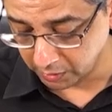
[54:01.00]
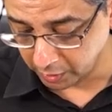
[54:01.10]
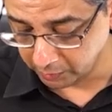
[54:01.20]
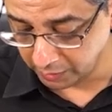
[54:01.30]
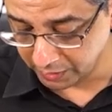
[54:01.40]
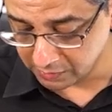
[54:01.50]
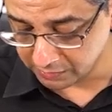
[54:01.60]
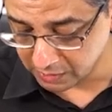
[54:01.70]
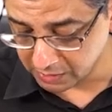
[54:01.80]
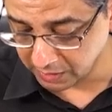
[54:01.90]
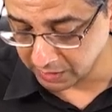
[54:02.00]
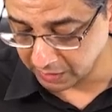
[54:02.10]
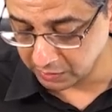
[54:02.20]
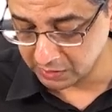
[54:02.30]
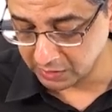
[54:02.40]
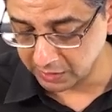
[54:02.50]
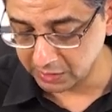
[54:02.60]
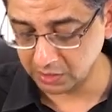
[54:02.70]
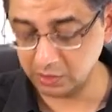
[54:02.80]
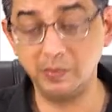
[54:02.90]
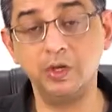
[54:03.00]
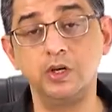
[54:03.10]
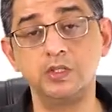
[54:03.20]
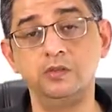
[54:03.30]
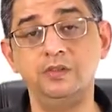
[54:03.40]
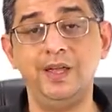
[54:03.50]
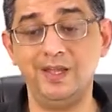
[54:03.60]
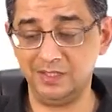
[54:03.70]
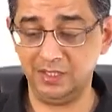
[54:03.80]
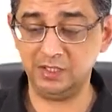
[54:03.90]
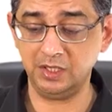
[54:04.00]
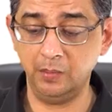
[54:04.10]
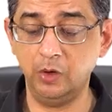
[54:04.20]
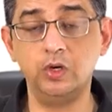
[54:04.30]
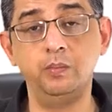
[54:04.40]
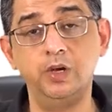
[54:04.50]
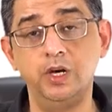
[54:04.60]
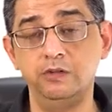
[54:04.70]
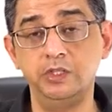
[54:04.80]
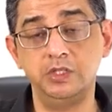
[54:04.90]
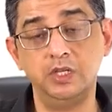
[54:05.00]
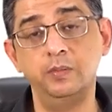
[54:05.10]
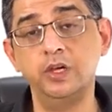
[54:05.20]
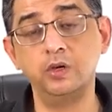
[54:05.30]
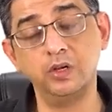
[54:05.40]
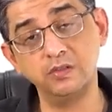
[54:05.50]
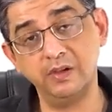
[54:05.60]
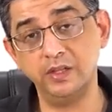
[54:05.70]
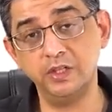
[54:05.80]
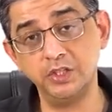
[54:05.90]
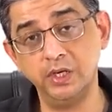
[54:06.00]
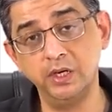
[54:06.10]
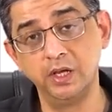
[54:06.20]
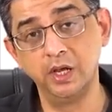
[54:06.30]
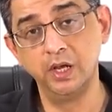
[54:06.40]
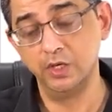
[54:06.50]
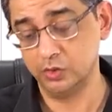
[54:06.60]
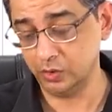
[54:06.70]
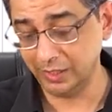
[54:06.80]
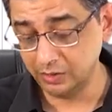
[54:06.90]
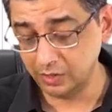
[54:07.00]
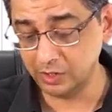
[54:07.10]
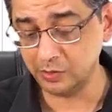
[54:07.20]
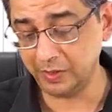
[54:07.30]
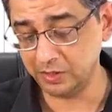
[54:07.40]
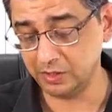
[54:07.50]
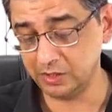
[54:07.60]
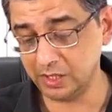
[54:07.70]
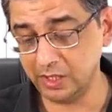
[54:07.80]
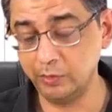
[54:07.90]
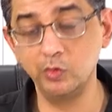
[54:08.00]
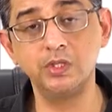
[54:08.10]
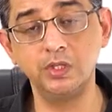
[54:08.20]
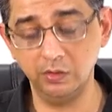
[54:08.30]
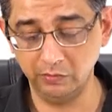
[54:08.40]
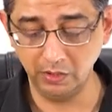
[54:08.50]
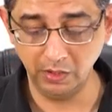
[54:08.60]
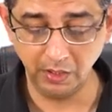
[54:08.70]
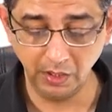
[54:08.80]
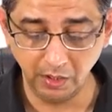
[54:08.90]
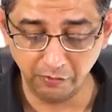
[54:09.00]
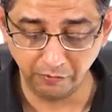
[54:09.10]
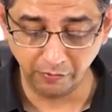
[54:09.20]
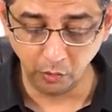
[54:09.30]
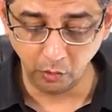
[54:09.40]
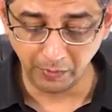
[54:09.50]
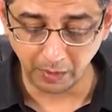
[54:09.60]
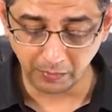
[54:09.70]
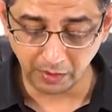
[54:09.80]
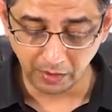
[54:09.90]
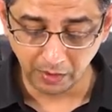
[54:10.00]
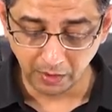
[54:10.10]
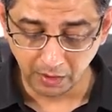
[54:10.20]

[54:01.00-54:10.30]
turbulence which is occurring in this condition is because of the excess amount of blood which is coming across via the shunt. So in these patients, I'm using the word flow murmur.